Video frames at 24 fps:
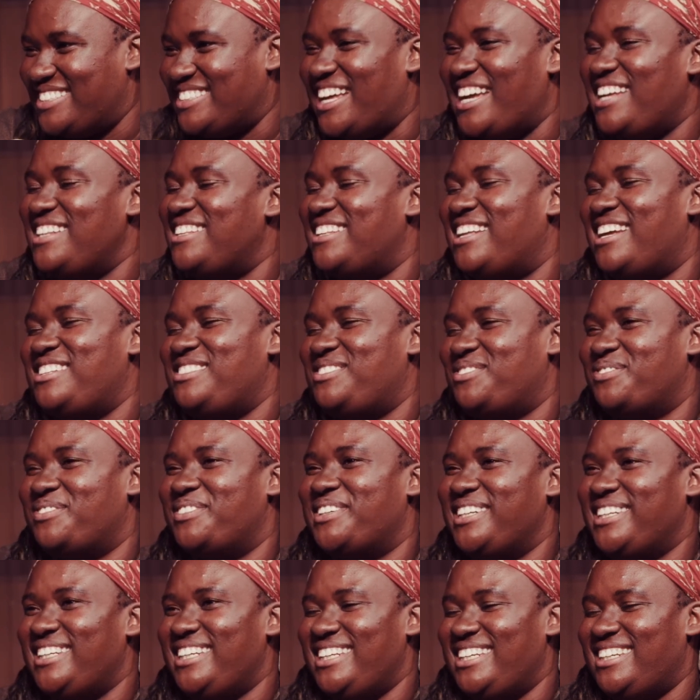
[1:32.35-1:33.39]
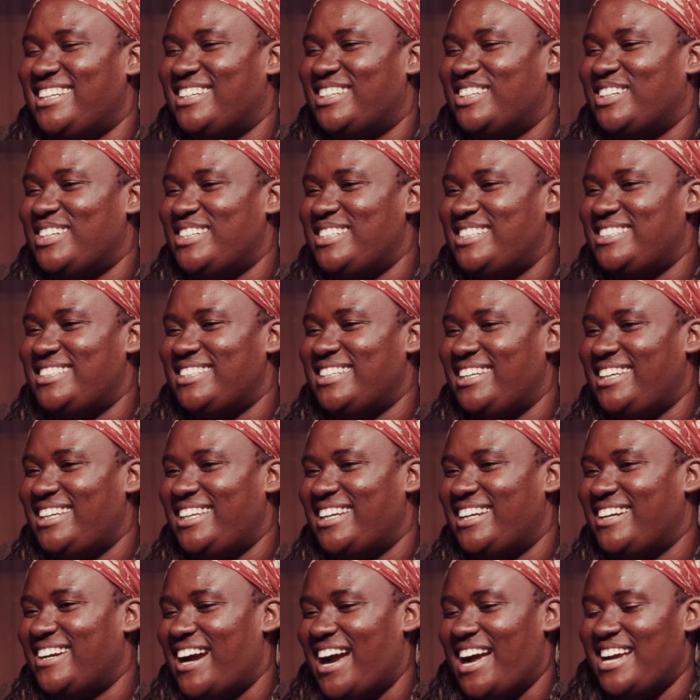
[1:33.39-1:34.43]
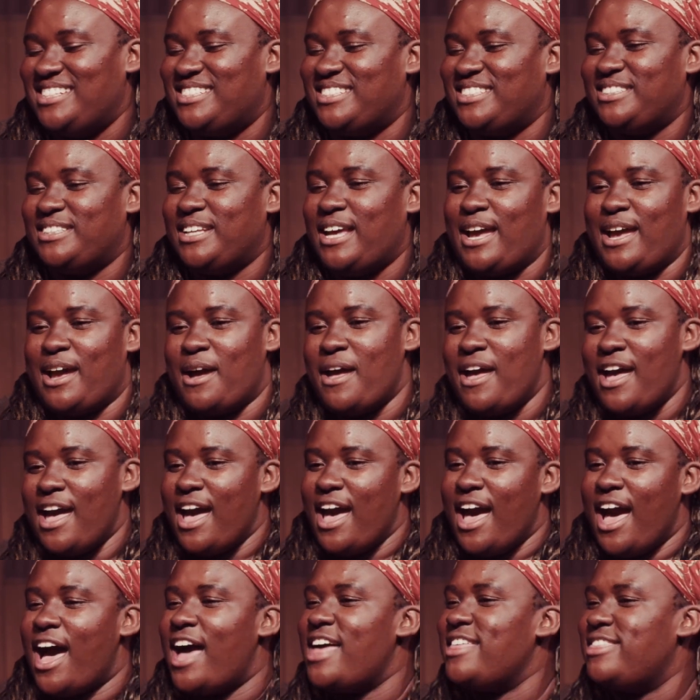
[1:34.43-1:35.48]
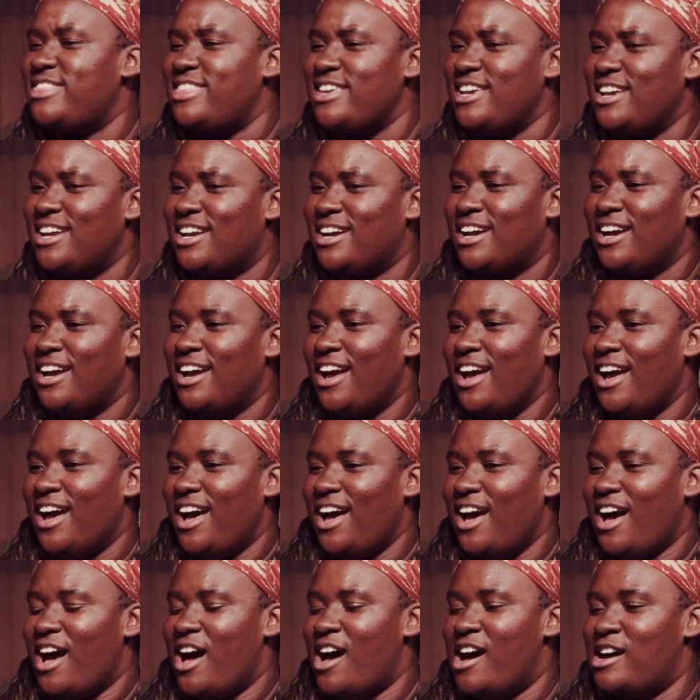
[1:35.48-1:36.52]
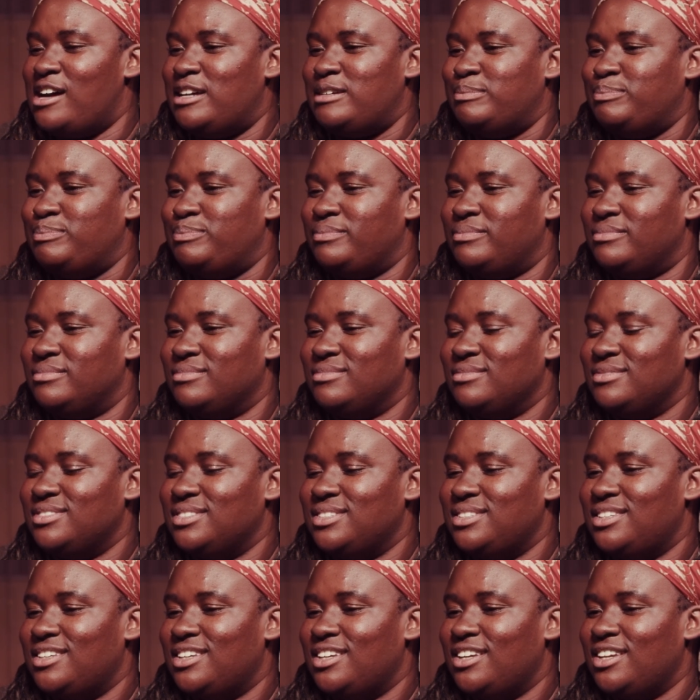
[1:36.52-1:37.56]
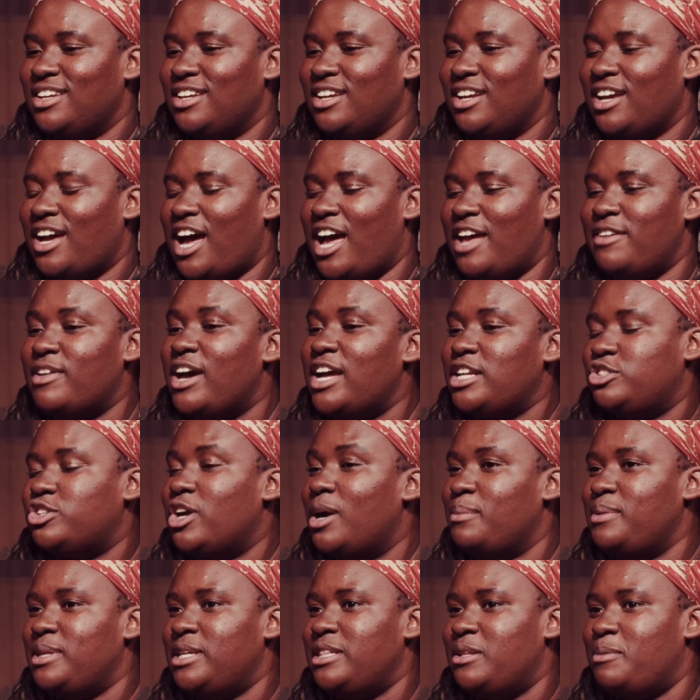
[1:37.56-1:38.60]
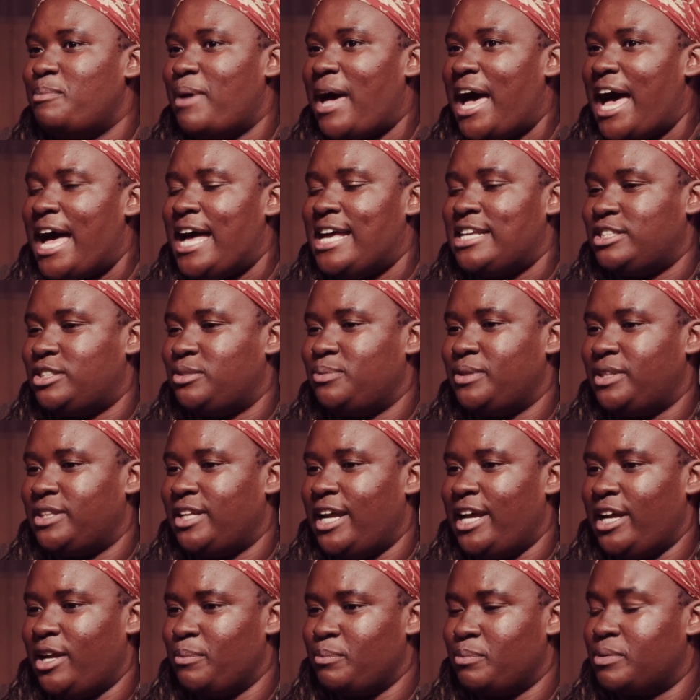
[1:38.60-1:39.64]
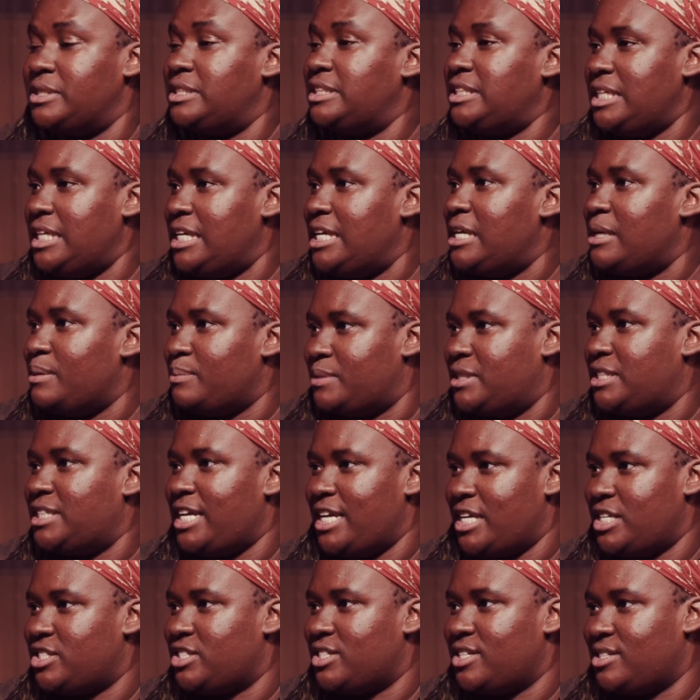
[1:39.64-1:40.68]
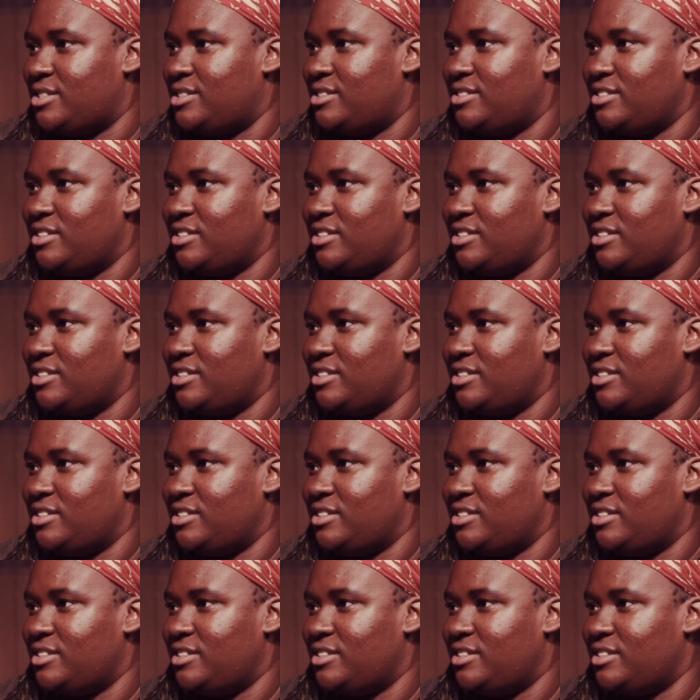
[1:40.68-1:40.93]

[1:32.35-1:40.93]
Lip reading: That's really good to hear. I just like I think um I've had trouble in the past with like proscenium stages.